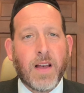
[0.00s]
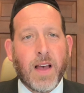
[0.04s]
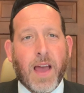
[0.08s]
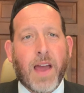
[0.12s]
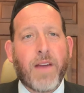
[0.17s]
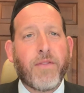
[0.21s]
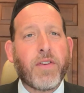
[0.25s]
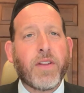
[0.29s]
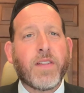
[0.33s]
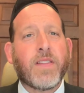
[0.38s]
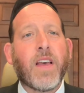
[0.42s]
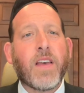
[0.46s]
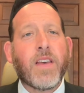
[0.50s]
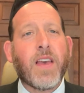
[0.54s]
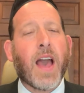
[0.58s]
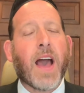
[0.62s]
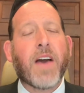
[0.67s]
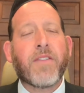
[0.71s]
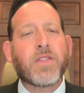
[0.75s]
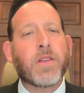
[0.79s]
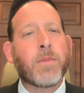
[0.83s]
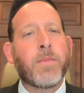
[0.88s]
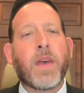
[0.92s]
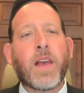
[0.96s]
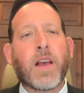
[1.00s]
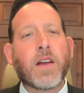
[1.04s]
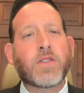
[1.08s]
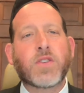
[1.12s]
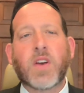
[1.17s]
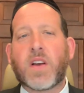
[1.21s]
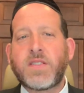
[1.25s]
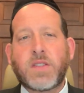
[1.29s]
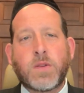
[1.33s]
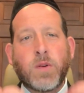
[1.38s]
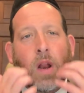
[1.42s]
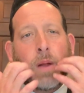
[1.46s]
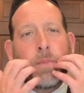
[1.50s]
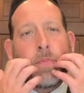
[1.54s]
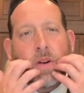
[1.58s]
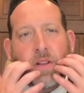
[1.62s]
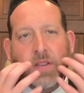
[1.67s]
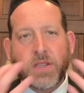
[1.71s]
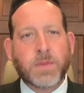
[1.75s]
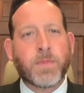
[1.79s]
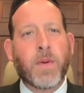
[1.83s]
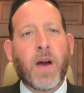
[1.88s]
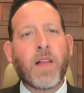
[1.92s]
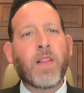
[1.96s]
Every day you have to make a choice. Do you want to put
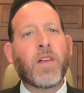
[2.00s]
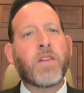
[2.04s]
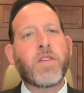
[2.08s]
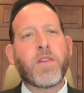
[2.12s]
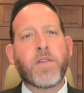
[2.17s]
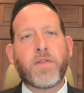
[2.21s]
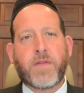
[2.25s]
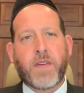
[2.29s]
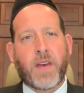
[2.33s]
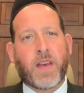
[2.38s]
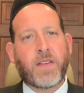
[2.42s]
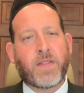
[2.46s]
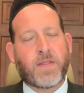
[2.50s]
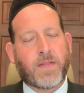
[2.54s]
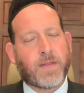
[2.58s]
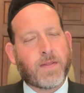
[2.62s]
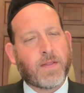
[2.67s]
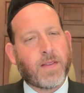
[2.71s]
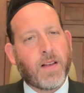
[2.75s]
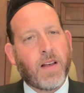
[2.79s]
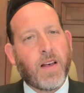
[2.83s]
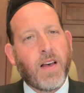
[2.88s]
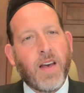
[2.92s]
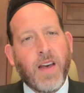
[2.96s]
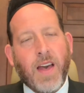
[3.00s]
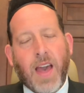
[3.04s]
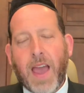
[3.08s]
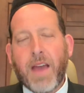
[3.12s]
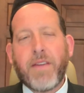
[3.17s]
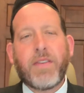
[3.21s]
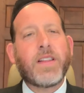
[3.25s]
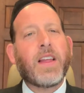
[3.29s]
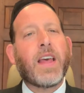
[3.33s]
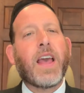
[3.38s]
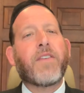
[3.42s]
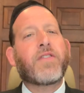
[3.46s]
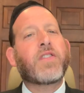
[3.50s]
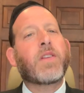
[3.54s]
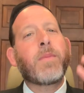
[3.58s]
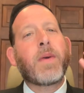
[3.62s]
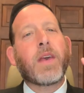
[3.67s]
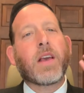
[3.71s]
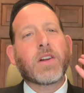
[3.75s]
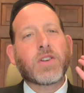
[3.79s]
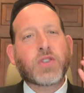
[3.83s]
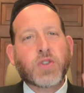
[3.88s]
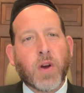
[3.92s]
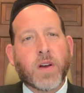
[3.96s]
a smile on your face? Every day you have to
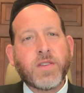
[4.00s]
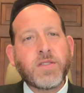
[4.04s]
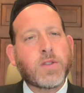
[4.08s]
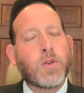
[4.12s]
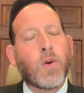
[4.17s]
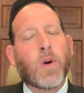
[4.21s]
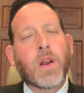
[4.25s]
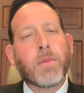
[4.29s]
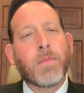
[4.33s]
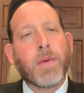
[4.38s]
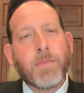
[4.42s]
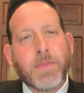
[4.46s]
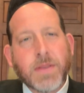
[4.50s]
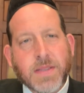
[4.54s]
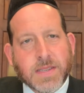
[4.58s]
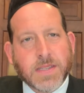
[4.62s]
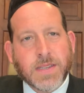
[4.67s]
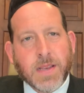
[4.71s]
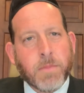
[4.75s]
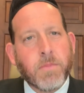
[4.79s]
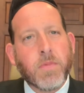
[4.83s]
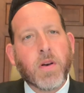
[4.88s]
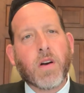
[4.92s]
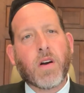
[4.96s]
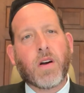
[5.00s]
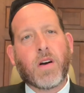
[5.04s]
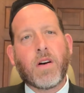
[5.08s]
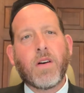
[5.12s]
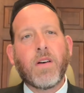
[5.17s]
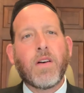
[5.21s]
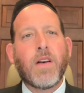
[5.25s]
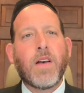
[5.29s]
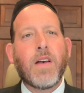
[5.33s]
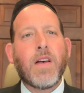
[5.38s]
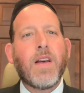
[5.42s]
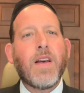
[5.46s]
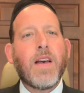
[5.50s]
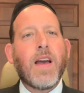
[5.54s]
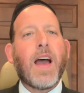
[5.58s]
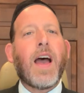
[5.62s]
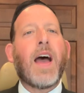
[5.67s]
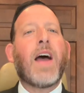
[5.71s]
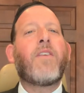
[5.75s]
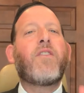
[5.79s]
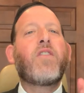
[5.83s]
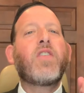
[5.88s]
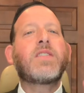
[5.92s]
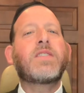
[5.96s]
make a choice. Do you want to be besimcha?
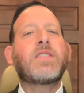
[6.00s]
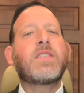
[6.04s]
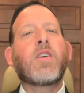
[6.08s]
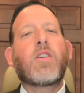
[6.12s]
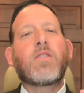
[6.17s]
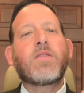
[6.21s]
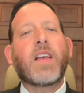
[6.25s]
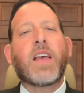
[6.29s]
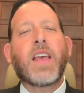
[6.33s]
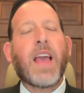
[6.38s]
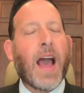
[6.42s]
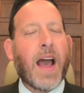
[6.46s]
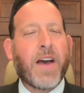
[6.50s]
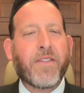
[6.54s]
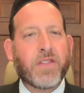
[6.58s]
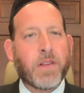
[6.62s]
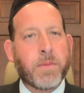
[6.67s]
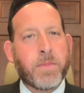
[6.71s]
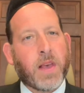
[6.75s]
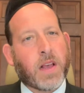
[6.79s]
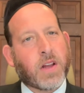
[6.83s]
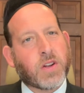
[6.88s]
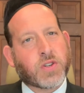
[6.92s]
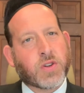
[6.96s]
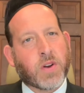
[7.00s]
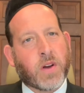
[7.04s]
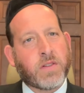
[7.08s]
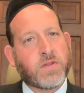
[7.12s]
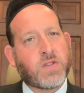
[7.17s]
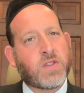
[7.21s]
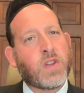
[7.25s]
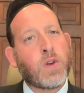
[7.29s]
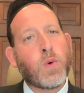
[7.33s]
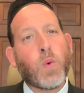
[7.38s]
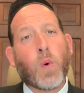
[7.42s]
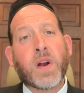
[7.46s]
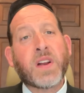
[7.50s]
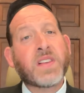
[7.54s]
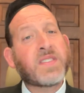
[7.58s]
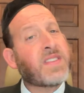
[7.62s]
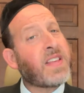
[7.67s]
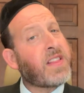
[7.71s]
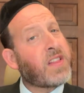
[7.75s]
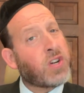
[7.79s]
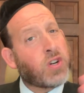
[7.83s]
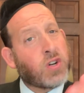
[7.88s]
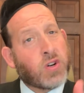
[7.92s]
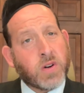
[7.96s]
Every single day you have to make a choice. Do you want to
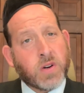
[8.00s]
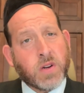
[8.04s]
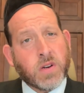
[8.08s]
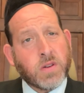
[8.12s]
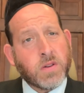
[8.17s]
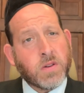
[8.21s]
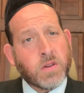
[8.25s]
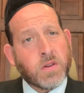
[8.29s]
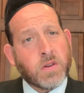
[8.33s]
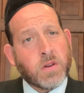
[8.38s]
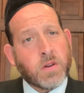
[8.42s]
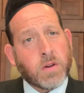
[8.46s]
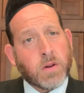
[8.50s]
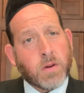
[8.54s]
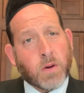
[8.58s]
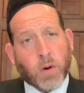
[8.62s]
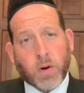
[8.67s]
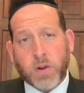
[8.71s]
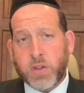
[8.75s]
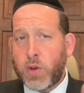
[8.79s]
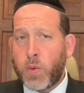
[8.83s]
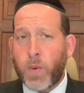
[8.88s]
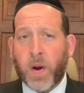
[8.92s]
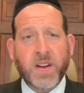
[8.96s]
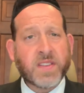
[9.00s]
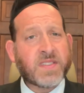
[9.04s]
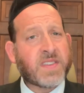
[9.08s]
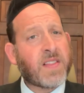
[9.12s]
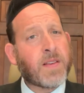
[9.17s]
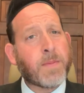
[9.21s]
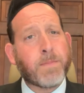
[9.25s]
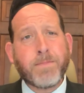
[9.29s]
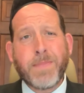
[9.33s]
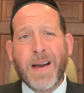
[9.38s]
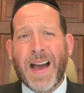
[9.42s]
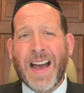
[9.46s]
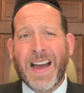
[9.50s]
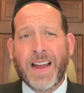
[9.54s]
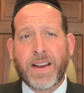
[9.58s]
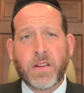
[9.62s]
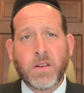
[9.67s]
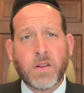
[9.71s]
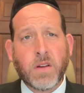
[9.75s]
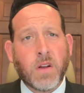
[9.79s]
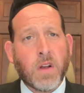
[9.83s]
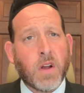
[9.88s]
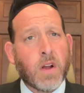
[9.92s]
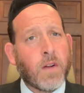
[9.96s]
see the good or do you want to see the bad?
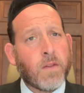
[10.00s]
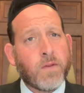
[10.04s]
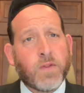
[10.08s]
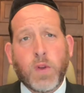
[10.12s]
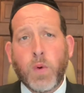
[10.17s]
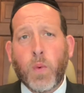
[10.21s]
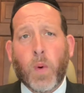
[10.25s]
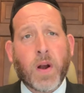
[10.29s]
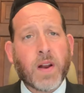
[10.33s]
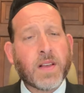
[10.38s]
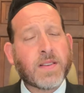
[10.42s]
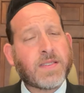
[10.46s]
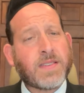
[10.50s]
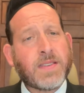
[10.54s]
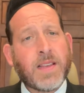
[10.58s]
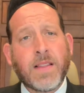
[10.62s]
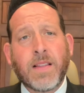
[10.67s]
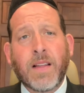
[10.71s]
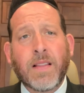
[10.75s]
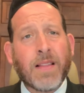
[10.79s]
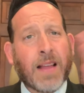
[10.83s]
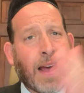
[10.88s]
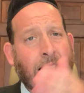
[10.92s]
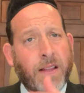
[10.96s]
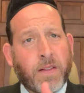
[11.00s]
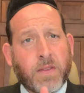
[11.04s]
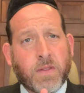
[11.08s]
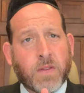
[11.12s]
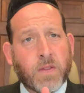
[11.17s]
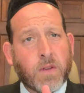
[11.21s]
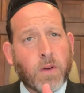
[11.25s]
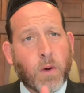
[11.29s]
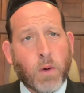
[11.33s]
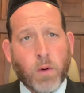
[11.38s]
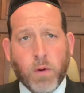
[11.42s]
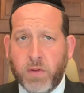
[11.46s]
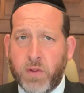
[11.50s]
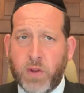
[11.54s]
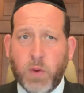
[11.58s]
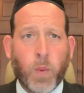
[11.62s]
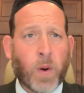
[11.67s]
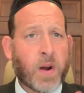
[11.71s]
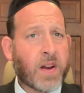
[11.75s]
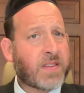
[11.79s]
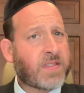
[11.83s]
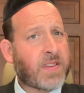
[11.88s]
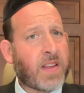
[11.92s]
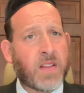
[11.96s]
Do you want to see the light or do you
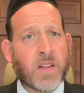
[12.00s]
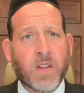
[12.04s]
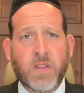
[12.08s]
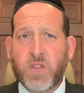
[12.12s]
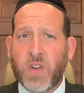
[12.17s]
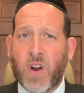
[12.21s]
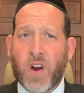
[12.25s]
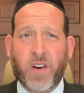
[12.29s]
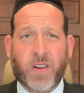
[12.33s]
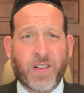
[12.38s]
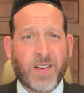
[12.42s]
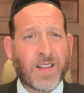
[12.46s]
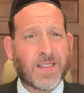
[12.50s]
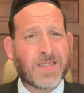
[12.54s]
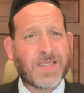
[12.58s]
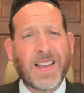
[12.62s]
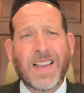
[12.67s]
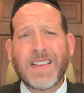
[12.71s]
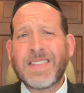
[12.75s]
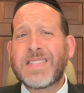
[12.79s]
want to see the darkness?